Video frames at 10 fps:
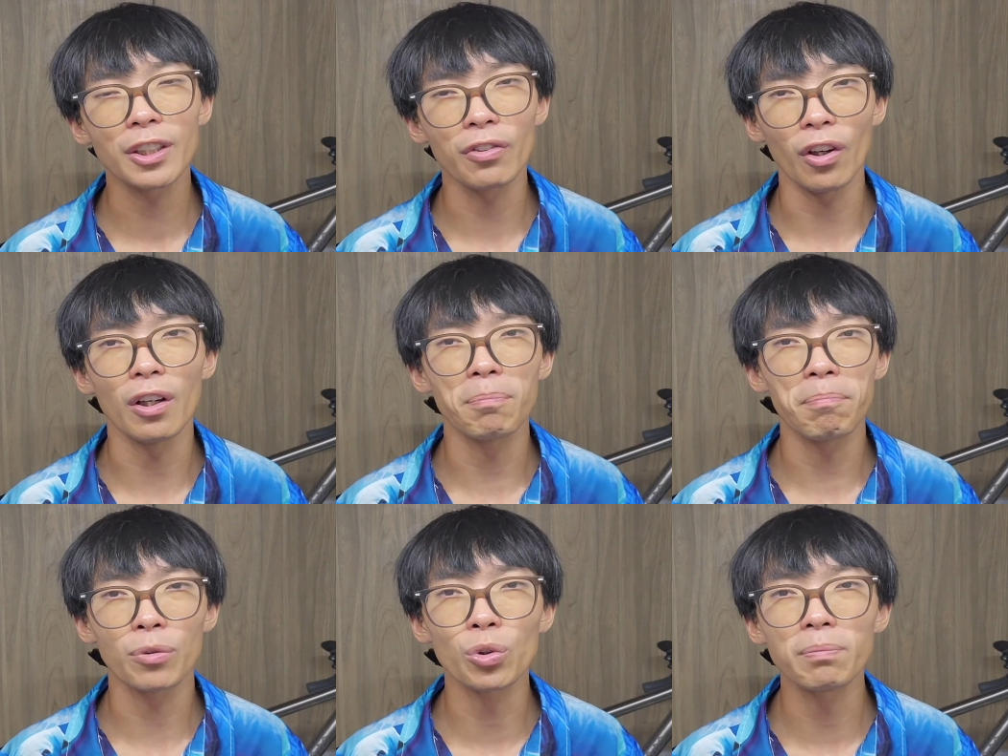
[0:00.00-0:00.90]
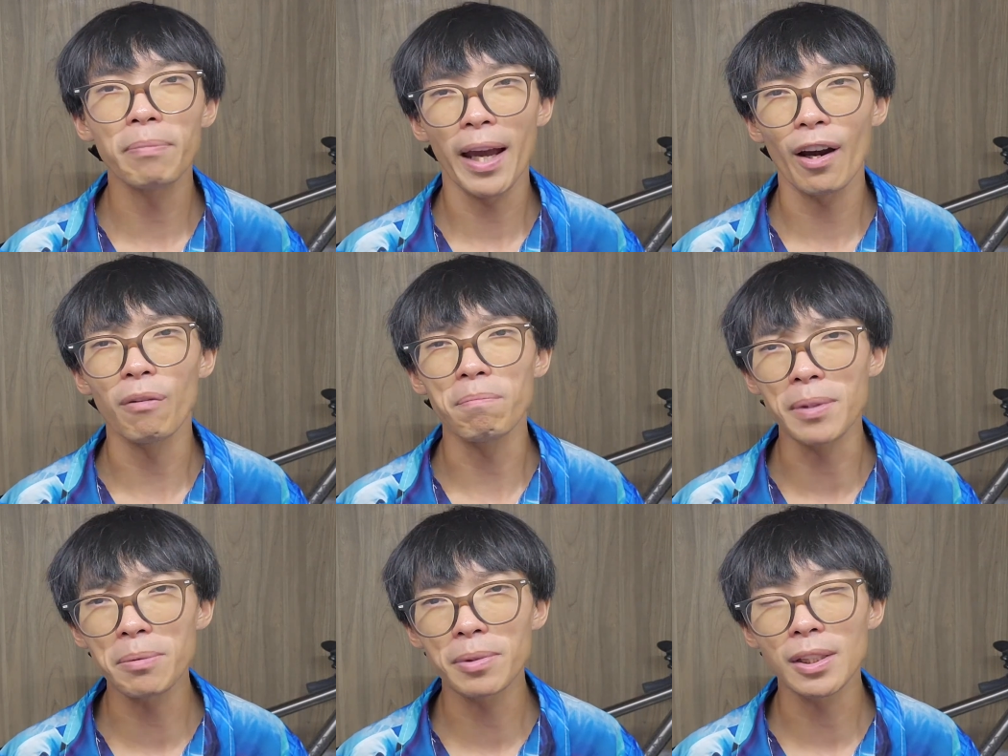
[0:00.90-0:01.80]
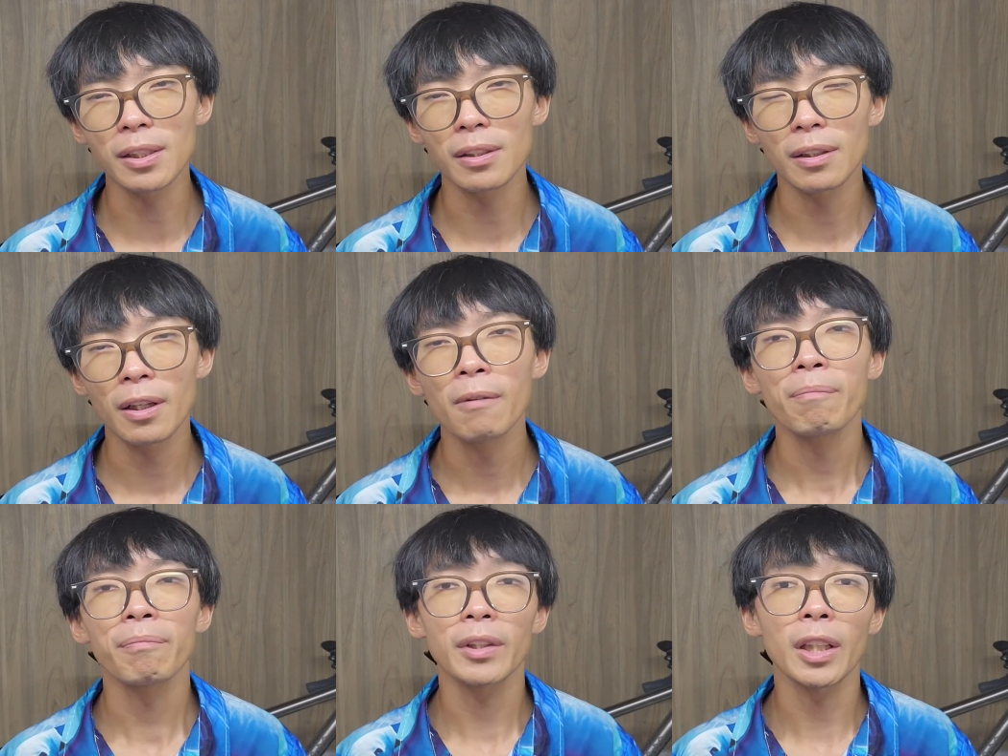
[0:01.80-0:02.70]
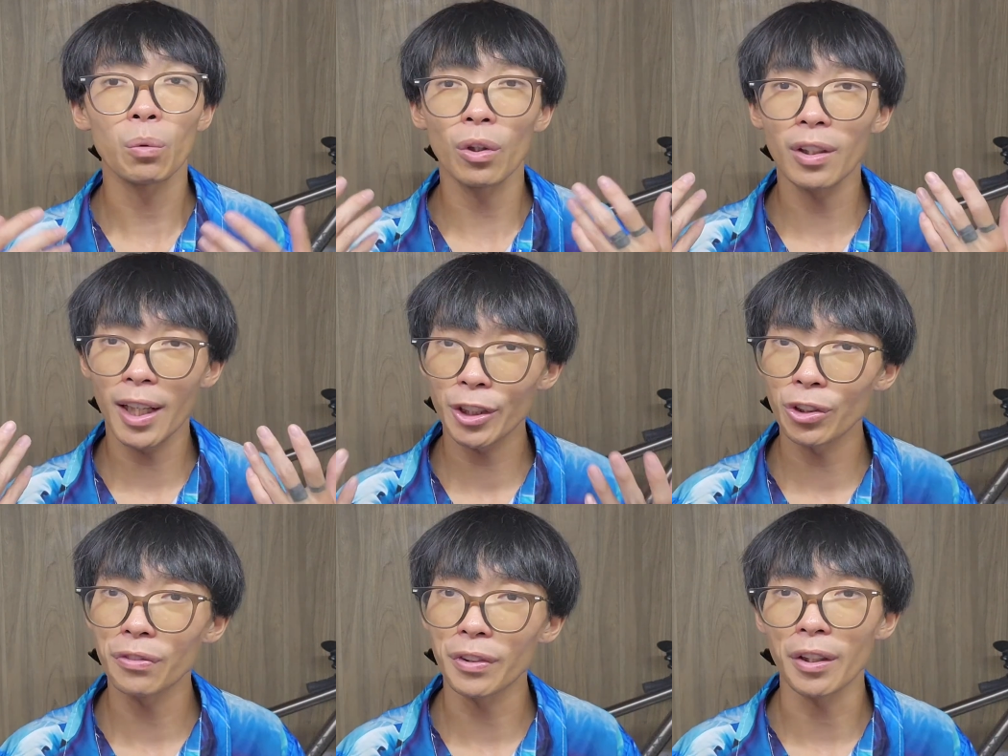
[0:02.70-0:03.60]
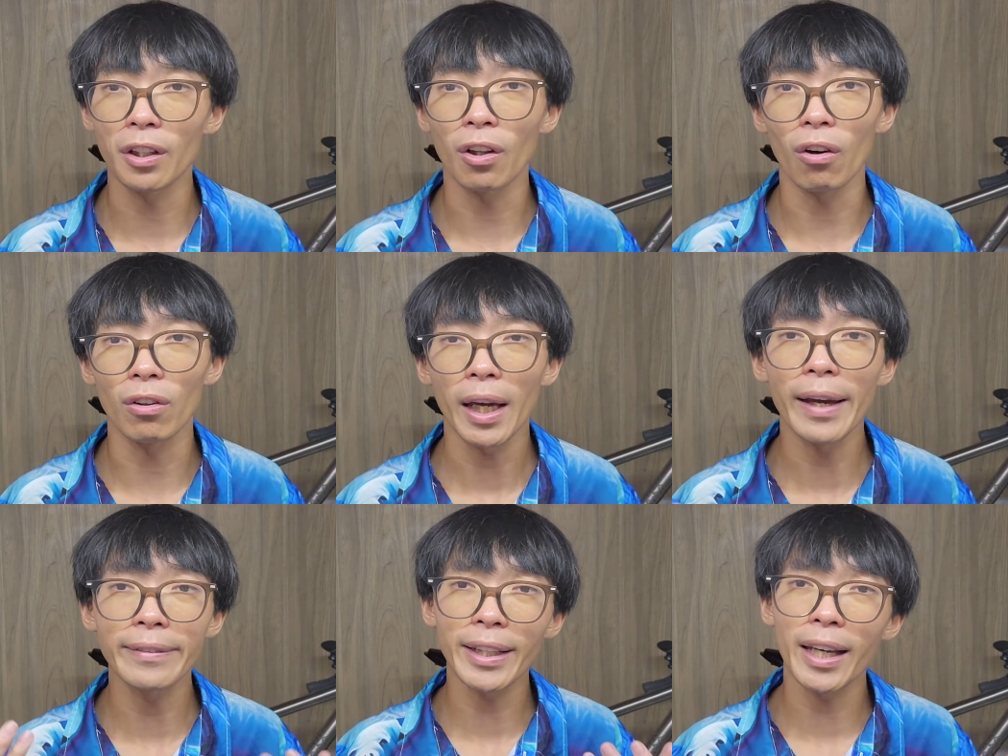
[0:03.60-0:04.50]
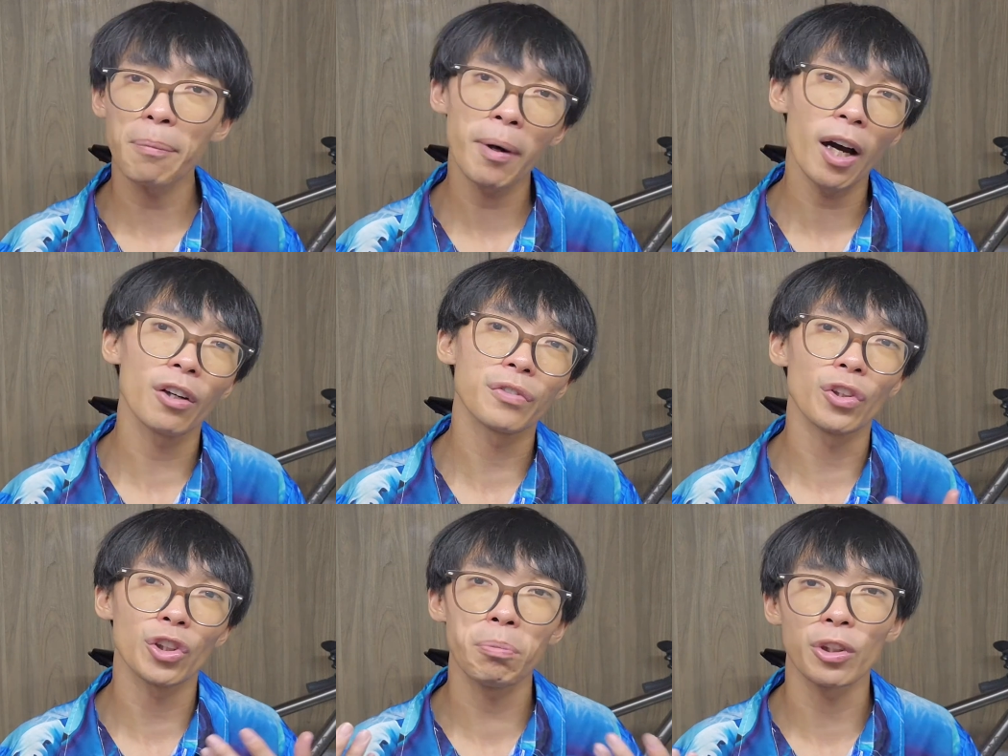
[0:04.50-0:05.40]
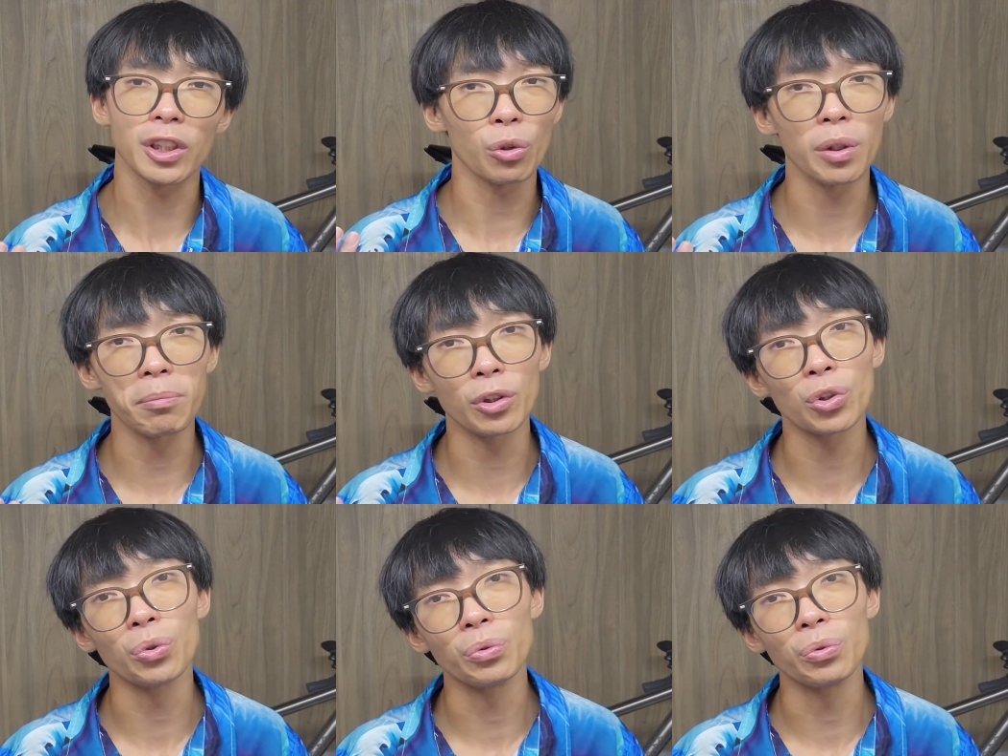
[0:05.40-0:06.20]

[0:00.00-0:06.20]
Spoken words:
for a good pair of beeps. They will last you very long and they are part of your sports equipment too.